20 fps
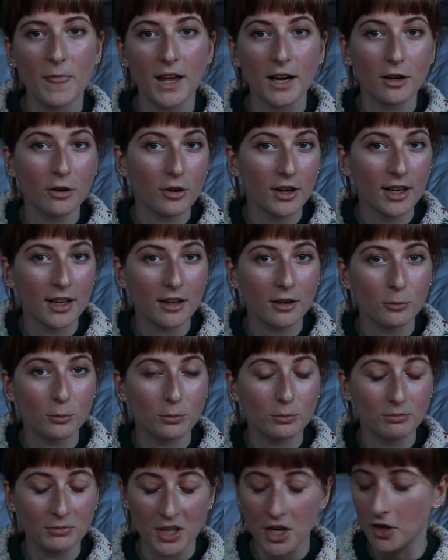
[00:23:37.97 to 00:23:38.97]
acrylic
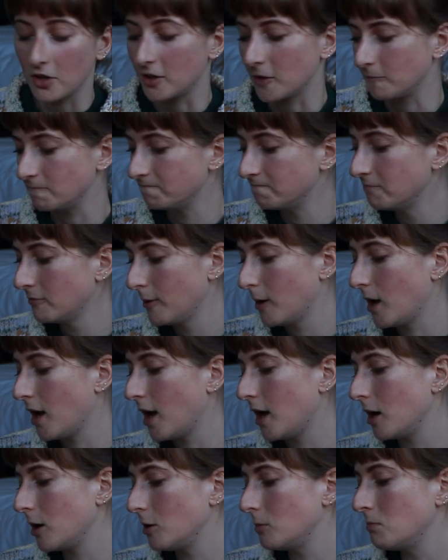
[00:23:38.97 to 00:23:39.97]
yarn.
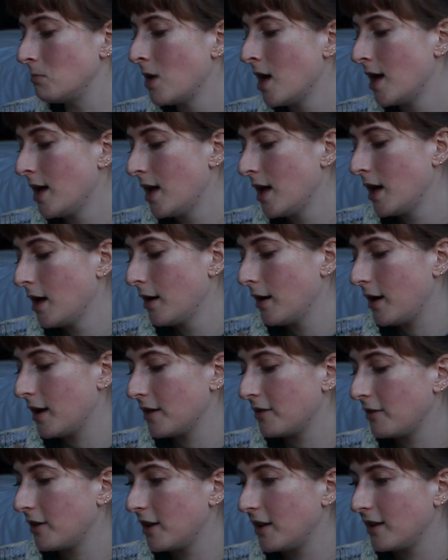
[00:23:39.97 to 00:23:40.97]

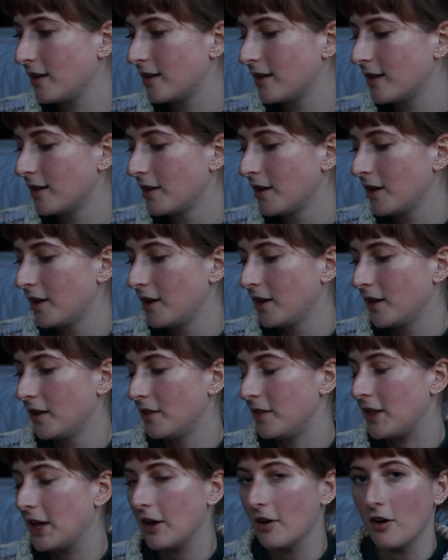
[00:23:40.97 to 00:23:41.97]
I think
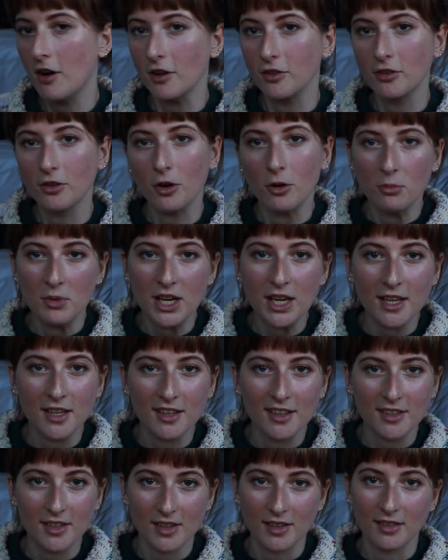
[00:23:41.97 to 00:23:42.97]
there are so many
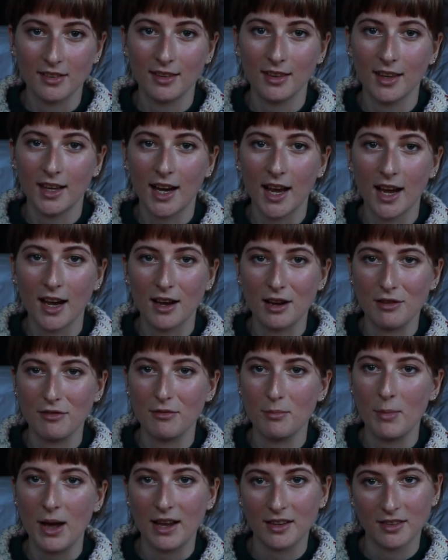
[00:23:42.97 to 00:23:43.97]
knitters that
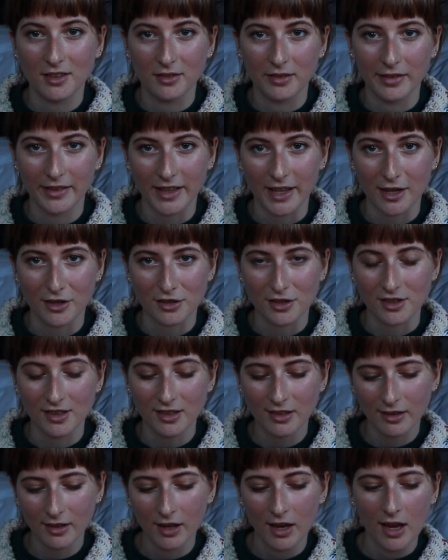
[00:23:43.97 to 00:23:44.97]
have massive
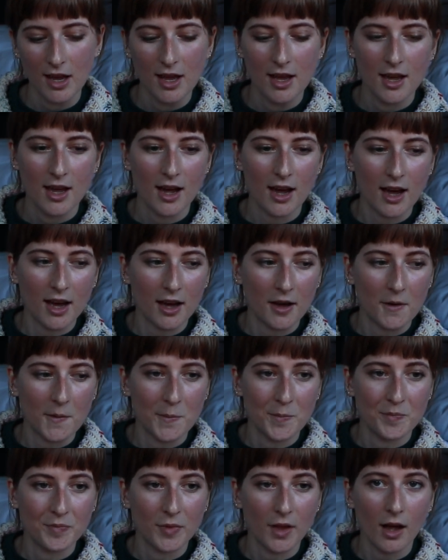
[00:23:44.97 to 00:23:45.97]
stashes.
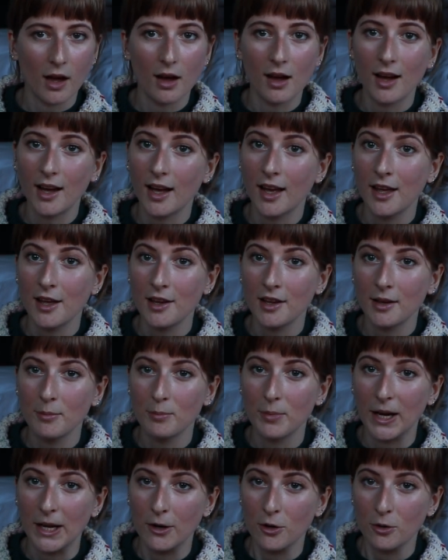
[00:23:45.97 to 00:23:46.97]
I
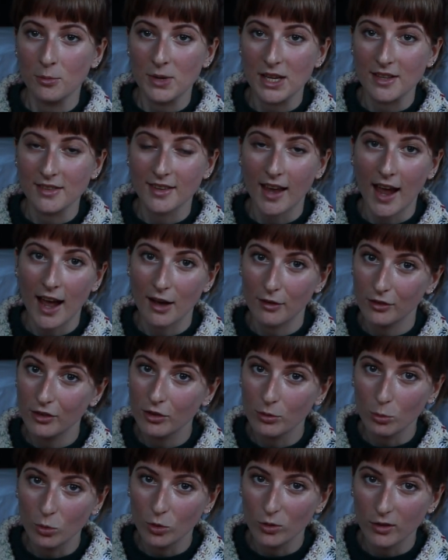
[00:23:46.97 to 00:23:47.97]
by no means have a
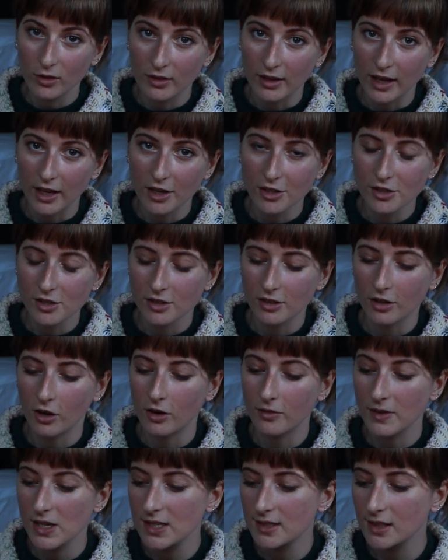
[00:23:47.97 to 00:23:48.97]
small stash,
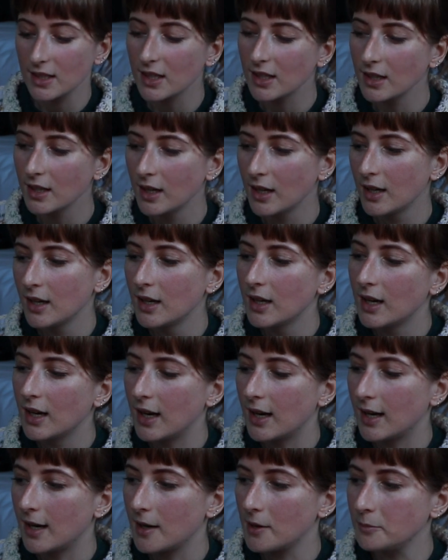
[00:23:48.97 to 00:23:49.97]
obviously.
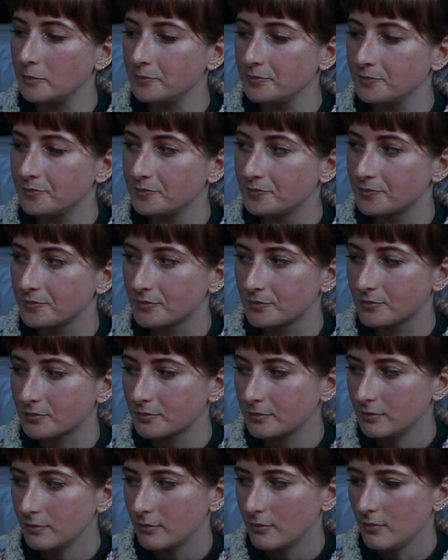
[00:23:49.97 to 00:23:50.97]
I
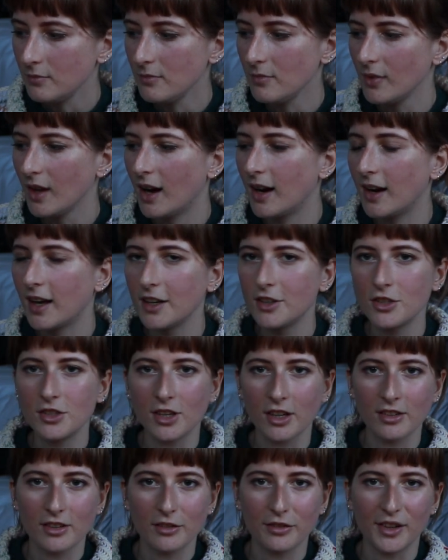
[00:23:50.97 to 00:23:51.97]
like to
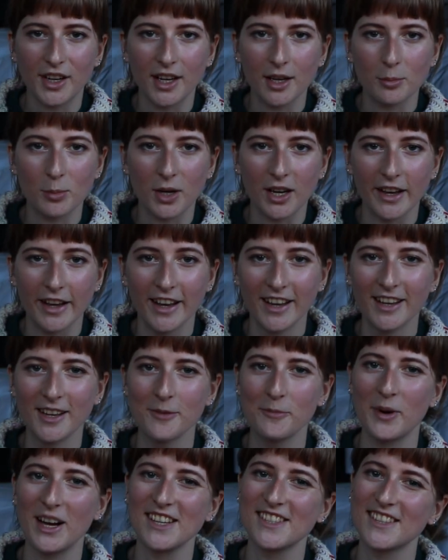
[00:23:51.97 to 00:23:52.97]
justify it
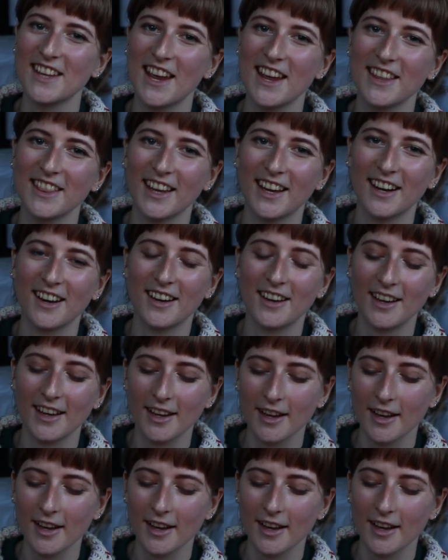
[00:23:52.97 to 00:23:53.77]
by saying that